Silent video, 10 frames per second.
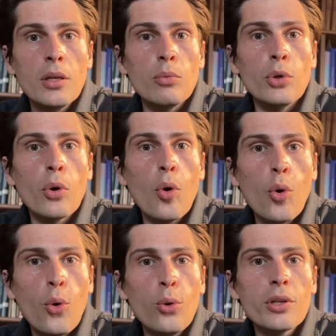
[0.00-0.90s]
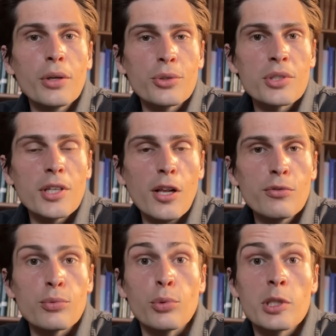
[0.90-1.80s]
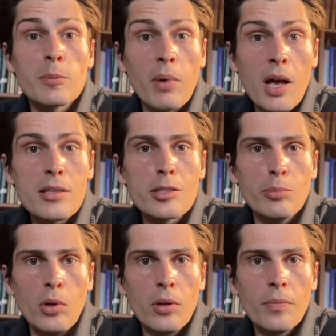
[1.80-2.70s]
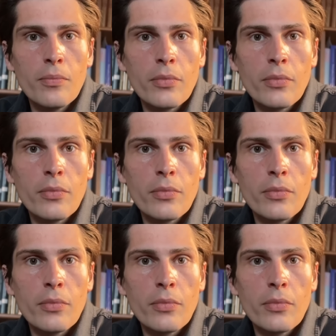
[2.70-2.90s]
We hold ourselves responsible